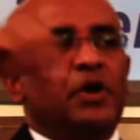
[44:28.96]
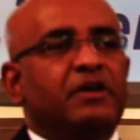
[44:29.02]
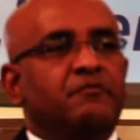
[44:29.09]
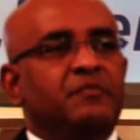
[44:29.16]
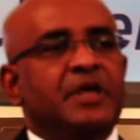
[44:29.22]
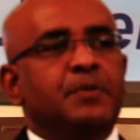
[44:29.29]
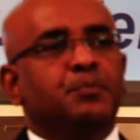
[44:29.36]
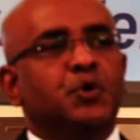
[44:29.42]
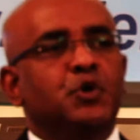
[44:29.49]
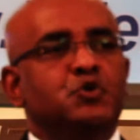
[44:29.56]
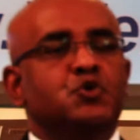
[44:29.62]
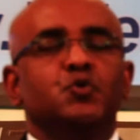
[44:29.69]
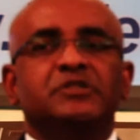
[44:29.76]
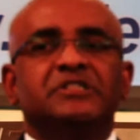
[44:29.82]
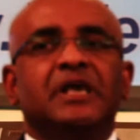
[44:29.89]
would have been
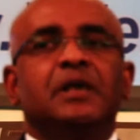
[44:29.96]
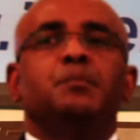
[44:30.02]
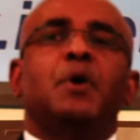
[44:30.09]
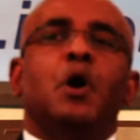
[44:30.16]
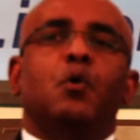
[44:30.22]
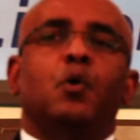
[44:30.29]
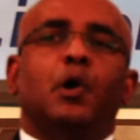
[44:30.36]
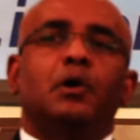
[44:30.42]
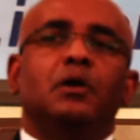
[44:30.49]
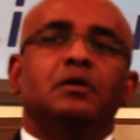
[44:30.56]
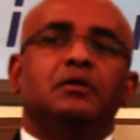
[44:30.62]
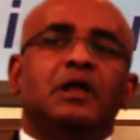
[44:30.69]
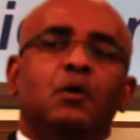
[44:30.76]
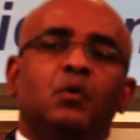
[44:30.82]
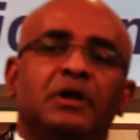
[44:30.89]
producing power
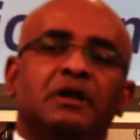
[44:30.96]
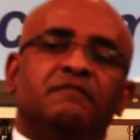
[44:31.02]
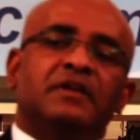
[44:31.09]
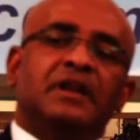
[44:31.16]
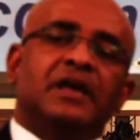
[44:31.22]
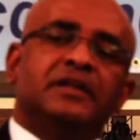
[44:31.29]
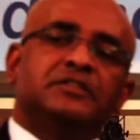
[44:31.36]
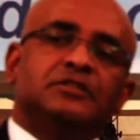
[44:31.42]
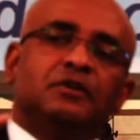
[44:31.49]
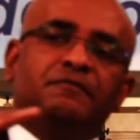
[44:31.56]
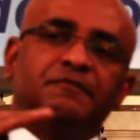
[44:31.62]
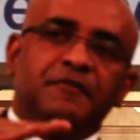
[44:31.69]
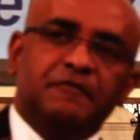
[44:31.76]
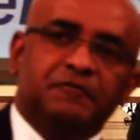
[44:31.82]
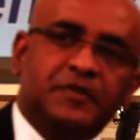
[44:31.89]
that would have led to
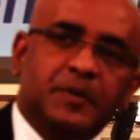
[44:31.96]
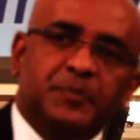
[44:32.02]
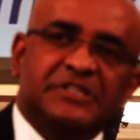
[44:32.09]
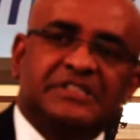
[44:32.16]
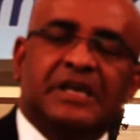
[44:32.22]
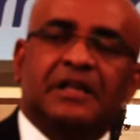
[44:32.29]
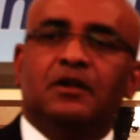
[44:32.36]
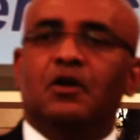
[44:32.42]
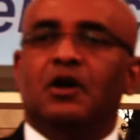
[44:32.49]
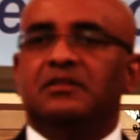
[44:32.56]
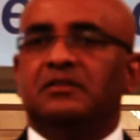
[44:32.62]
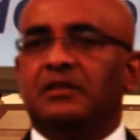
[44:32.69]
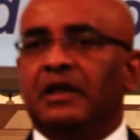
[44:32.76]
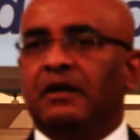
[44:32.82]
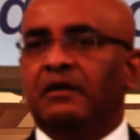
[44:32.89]
50%
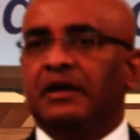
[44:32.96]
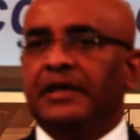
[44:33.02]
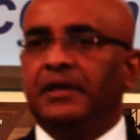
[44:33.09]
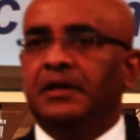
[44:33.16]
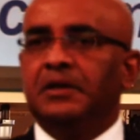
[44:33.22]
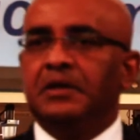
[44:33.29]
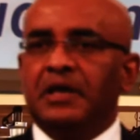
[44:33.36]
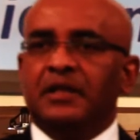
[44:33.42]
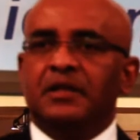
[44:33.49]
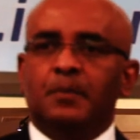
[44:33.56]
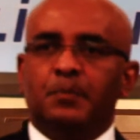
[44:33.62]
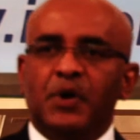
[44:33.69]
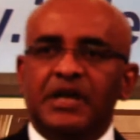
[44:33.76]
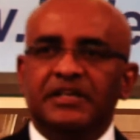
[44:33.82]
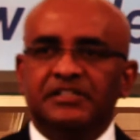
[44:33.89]
cut nearly in the
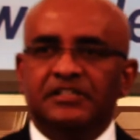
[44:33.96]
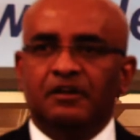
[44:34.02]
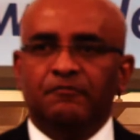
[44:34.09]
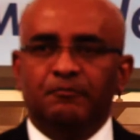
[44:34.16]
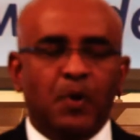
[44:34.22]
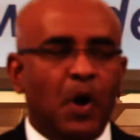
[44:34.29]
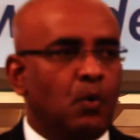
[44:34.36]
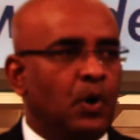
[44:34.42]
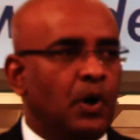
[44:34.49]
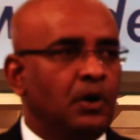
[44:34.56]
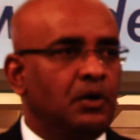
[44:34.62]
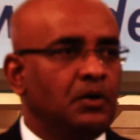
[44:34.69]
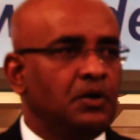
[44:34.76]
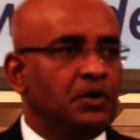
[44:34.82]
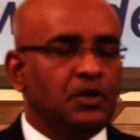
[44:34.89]
price of
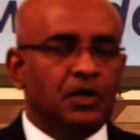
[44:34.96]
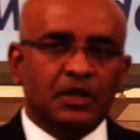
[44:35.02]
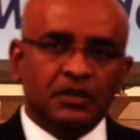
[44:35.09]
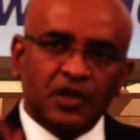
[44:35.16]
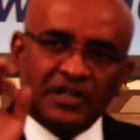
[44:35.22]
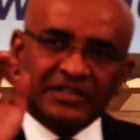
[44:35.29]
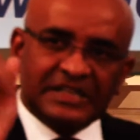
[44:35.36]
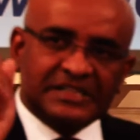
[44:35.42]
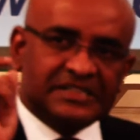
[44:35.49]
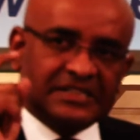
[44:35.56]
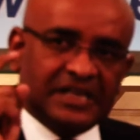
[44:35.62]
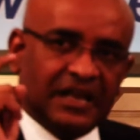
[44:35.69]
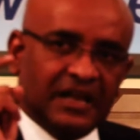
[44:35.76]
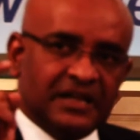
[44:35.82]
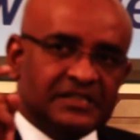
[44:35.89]
power. Not a
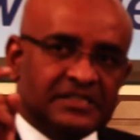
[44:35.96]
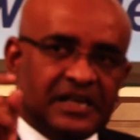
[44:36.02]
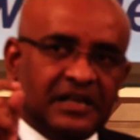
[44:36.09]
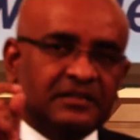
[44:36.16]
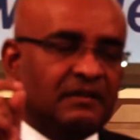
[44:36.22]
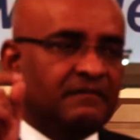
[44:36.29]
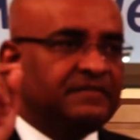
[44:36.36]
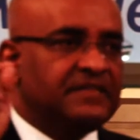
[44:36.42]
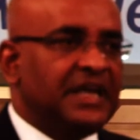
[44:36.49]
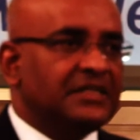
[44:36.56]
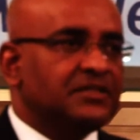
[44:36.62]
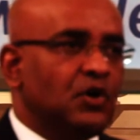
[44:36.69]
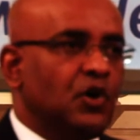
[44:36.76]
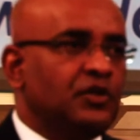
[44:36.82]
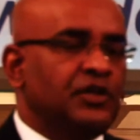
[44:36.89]
single cent of
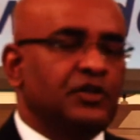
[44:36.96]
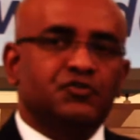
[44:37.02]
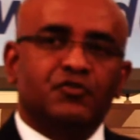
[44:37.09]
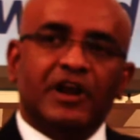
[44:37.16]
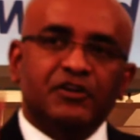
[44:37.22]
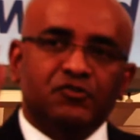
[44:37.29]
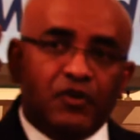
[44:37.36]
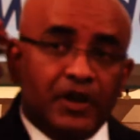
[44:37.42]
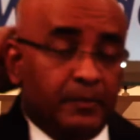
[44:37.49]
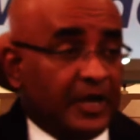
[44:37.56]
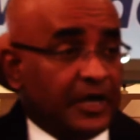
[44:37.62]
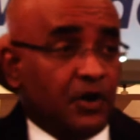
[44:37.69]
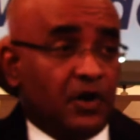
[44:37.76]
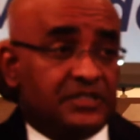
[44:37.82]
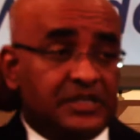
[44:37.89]
debt on the treasury
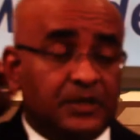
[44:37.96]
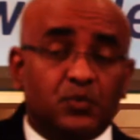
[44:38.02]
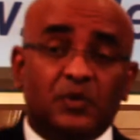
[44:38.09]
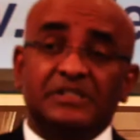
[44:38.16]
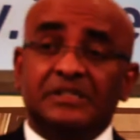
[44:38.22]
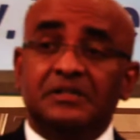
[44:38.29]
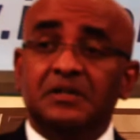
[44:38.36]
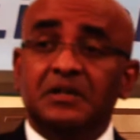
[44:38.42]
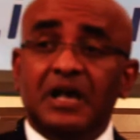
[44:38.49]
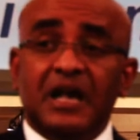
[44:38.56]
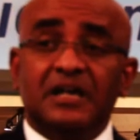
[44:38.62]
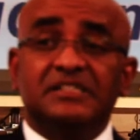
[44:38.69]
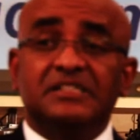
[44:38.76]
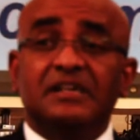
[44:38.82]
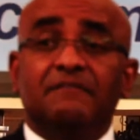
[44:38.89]
because it was
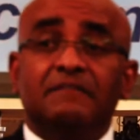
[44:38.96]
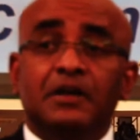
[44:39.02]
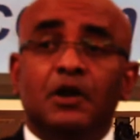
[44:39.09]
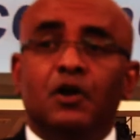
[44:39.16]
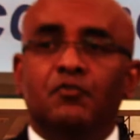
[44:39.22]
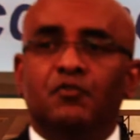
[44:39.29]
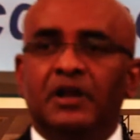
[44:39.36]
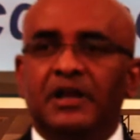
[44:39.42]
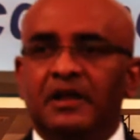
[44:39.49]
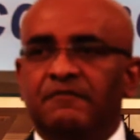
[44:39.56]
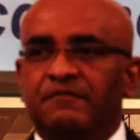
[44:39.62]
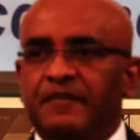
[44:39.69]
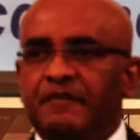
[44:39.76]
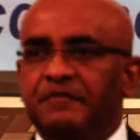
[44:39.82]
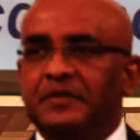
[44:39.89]
a
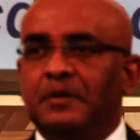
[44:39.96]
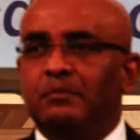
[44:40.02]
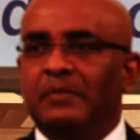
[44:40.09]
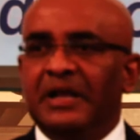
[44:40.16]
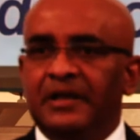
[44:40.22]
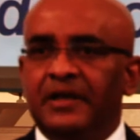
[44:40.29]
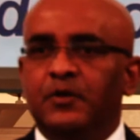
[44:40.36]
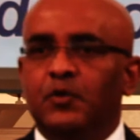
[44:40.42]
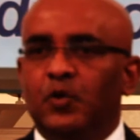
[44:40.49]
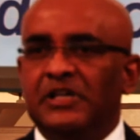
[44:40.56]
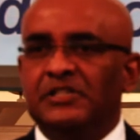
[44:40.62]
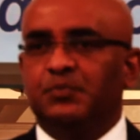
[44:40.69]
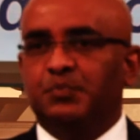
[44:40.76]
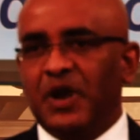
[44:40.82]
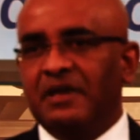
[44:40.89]
750 million
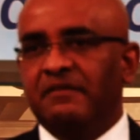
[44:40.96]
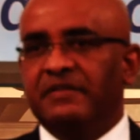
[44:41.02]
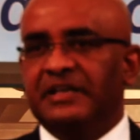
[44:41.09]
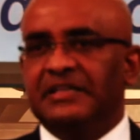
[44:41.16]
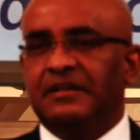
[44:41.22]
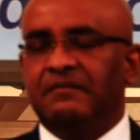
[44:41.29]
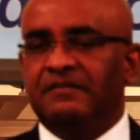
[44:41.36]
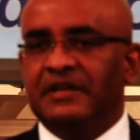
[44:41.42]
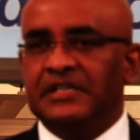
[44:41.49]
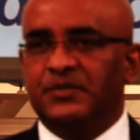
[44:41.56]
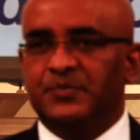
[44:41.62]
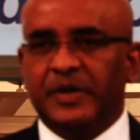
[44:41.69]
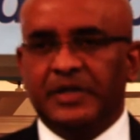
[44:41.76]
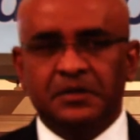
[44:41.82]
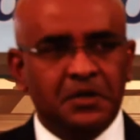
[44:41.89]
US private
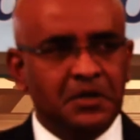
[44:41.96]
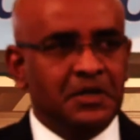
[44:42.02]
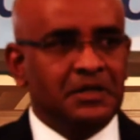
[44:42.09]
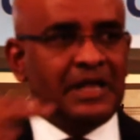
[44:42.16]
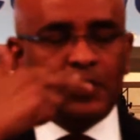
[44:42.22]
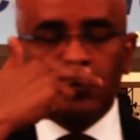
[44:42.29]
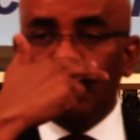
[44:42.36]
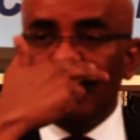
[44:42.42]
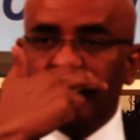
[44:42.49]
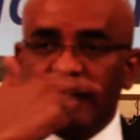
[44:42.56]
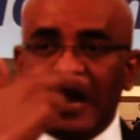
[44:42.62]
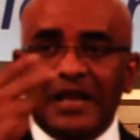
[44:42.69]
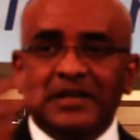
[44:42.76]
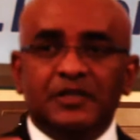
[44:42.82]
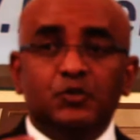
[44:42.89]
investment that would have
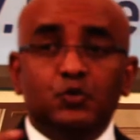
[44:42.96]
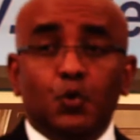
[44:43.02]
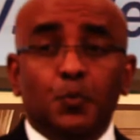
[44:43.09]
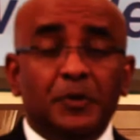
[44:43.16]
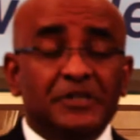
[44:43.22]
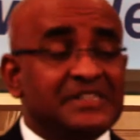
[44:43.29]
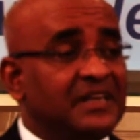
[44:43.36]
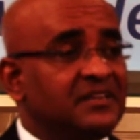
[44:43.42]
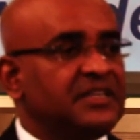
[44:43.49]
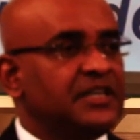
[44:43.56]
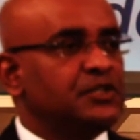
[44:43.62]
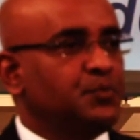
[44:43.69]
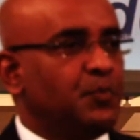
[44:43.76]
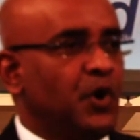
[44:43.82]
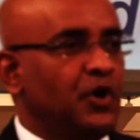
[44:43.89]
added two
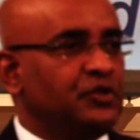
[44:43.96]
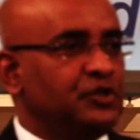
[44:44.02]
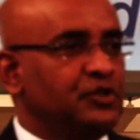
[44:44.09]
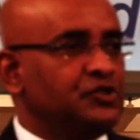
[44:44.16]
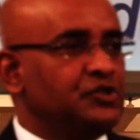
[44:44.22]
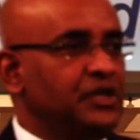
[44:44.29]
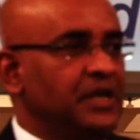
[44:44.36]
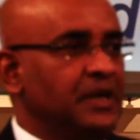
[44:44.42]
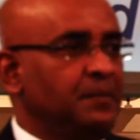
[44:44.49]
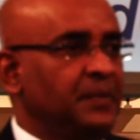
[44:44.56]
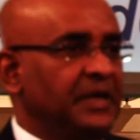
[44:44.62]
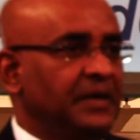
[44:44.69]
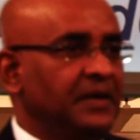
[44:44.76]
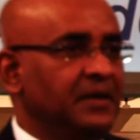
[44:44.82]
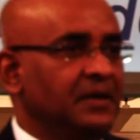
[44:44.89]
percentage points to
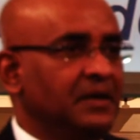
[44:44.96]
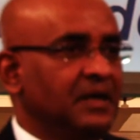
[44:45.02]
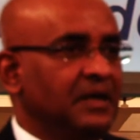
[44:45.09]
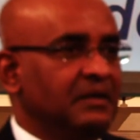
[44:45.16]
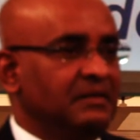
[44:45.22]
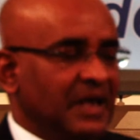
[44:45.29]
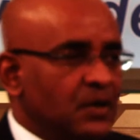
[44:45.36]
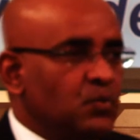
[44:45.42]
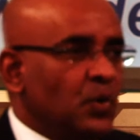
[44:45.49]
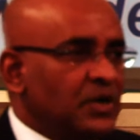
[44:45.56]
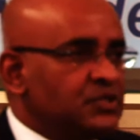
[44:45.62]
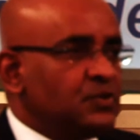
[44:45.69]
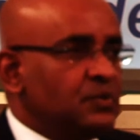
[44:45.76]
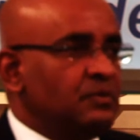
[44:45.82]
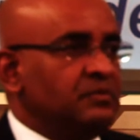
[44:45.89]
GDP, that
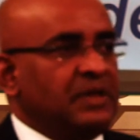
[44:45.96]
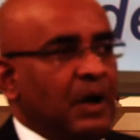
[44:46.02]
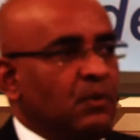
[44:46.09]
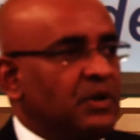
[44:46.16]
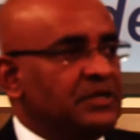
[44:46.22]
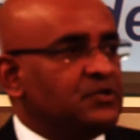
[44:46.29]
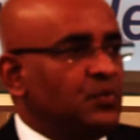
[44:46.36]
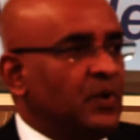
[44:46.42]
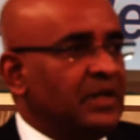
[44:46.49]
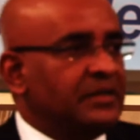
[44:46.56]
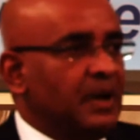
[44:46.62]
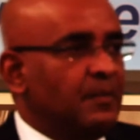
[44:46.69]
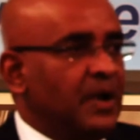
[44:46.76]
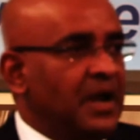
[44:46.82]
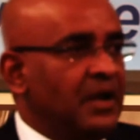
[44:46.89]
was, that was what
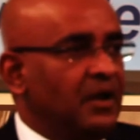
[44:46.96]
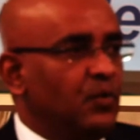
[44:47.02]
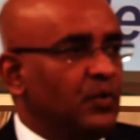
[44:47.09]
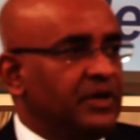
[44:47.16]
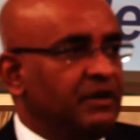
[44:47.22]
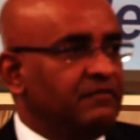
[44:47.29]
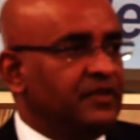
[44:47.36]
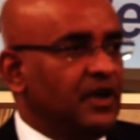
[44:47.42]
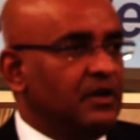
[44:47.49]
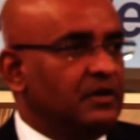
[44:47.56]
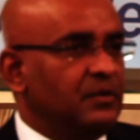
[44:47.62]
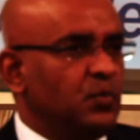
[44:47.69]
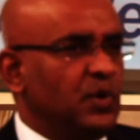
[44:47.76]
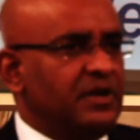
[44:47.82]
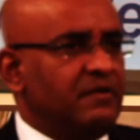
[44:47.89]
Amaila would have
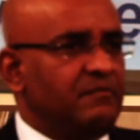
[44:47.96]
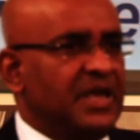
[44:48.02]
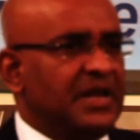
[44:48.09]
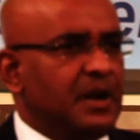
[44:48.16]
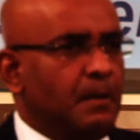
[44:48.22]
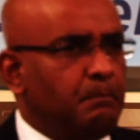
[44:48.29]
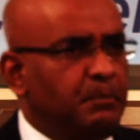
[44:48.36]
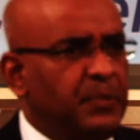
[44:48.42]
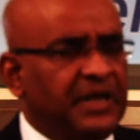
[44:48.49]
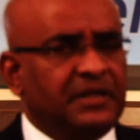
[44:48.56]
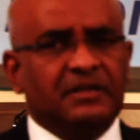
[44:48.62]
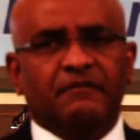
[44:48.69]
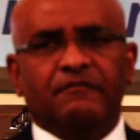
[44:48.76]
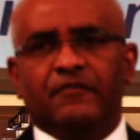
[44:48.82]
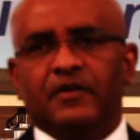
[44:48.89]
done, would have made a big
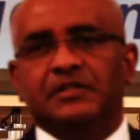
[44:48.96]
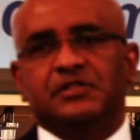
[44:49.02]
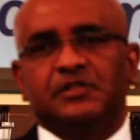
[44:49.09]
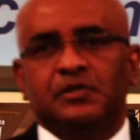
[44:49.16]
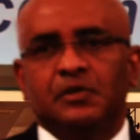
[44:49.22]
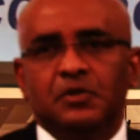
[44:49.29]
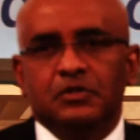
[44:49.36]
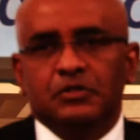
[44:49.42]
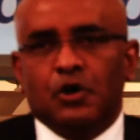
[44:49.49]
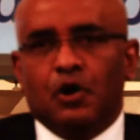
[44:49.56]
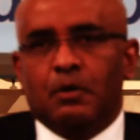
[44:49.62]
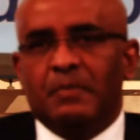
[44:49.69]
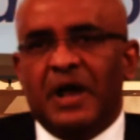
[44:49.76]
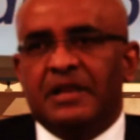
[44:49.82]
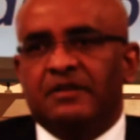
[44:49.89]
difference to
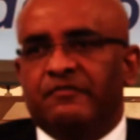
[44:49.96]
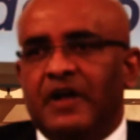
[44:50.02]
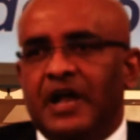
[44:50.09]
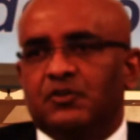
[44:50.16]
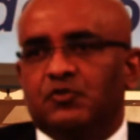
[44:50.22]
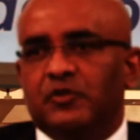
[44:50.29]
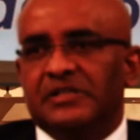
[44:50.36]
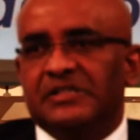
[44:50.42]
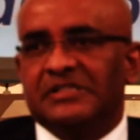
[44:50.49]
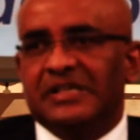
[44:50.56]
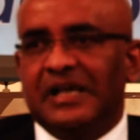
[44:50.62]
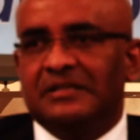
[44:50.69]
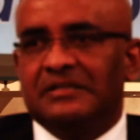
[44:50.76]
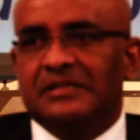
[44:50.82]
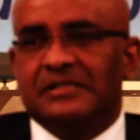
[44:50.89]
our manufacturing
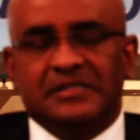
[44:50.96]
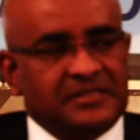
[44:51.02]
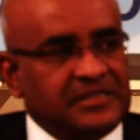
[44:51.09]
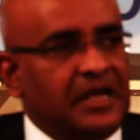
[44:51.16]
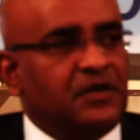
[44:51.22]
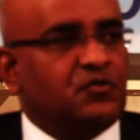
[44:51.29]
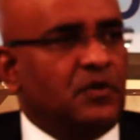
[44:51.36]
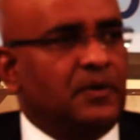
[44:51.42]
sectors, etc.